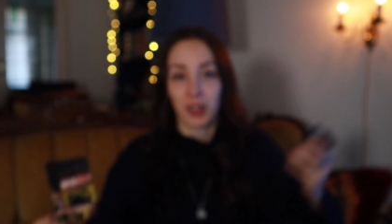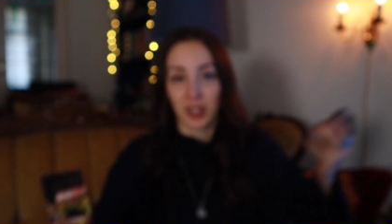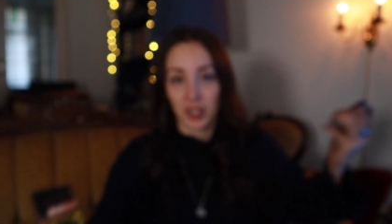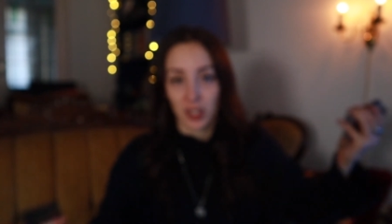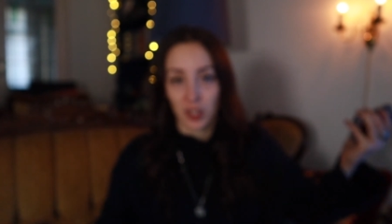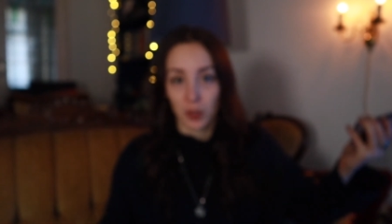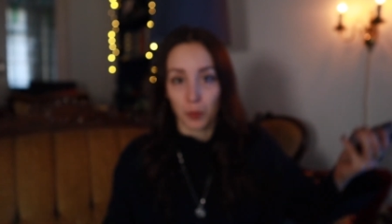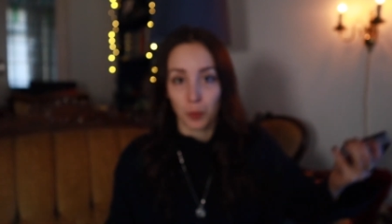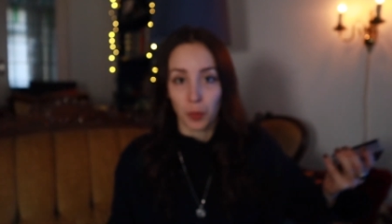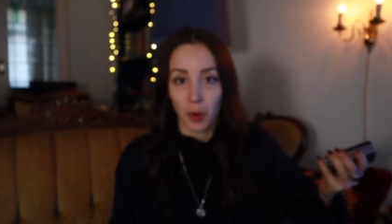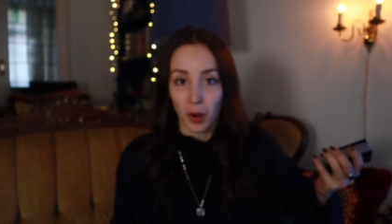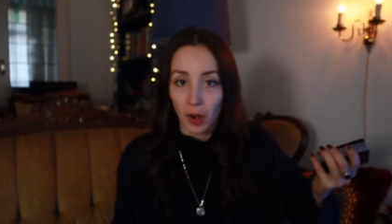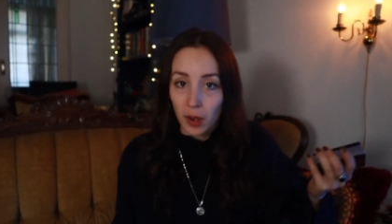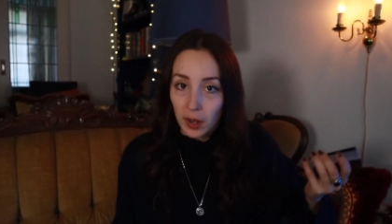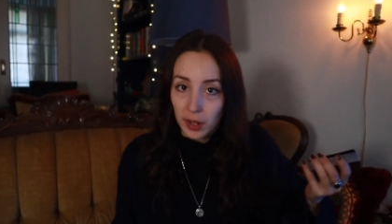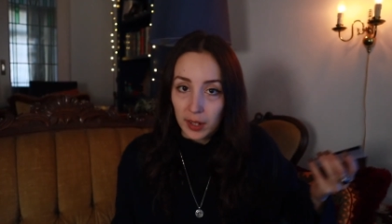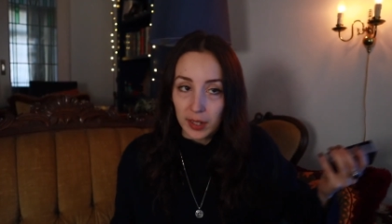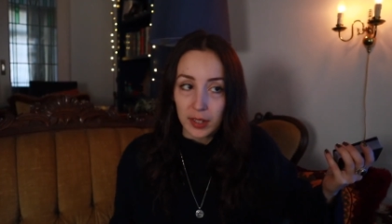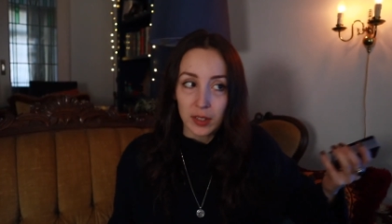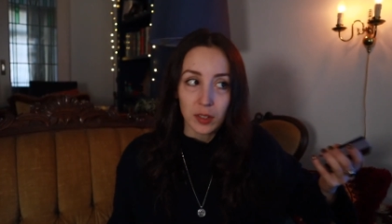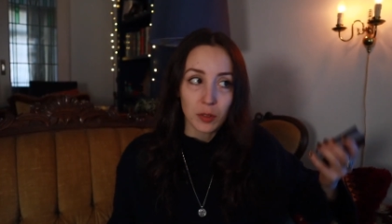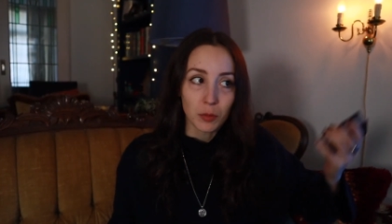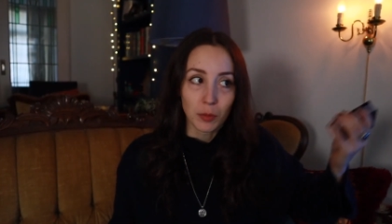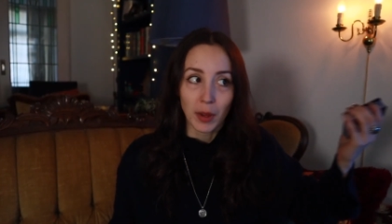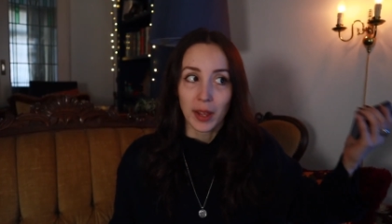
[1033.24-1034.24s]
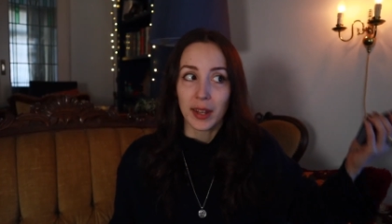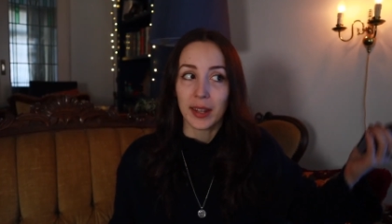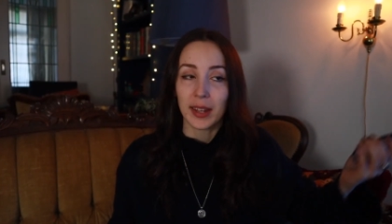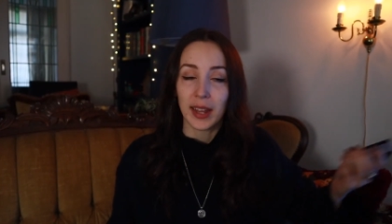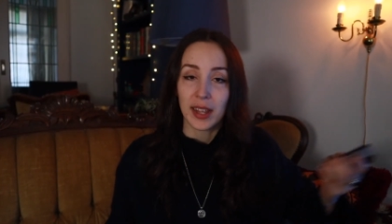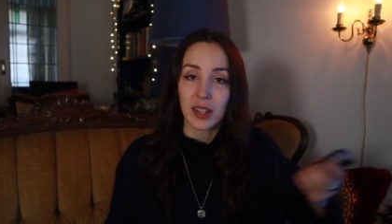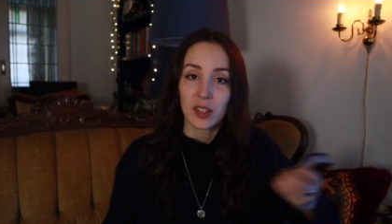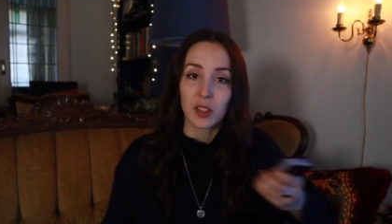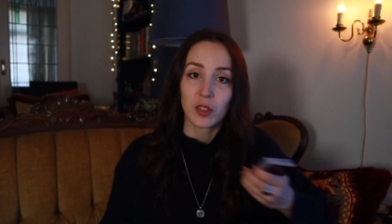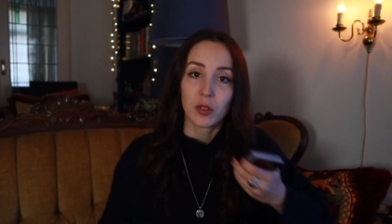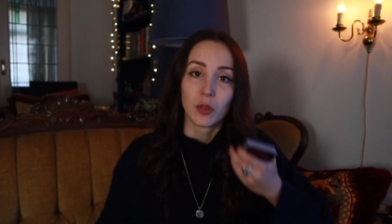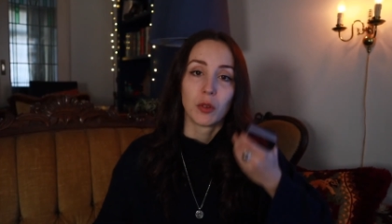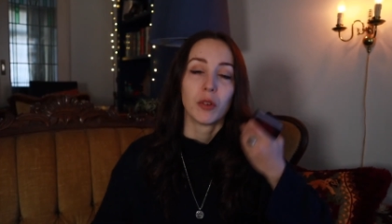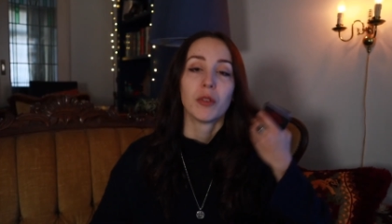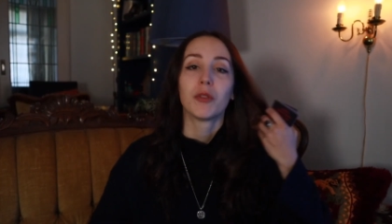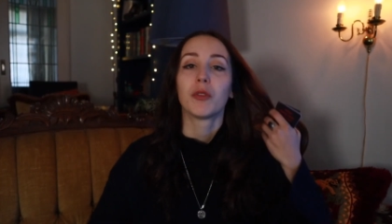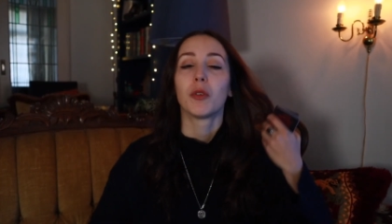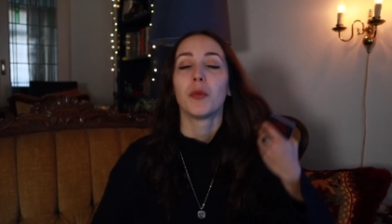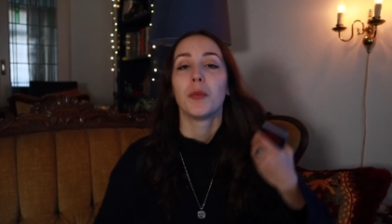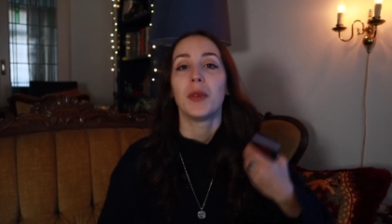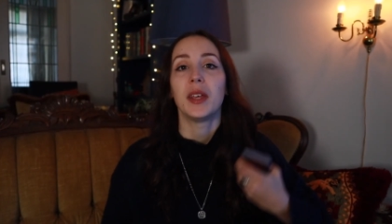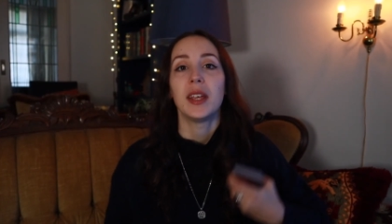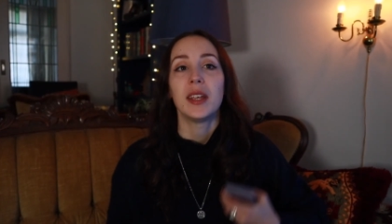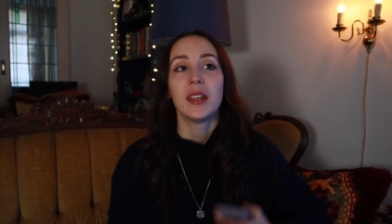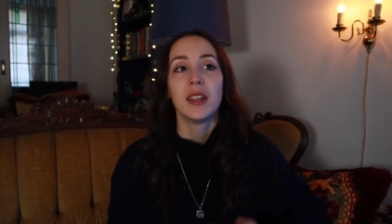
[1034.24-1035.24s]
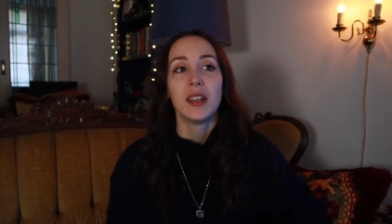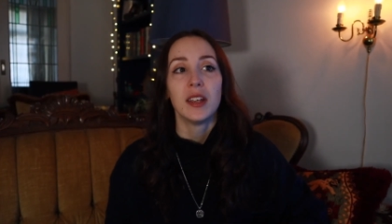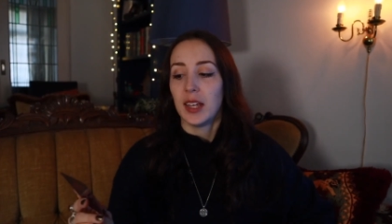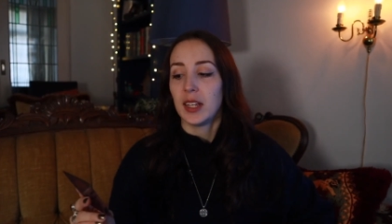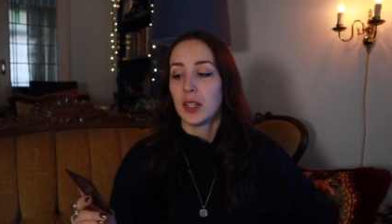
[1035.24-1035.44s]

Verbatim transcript: Westerpark, it's right next door for me,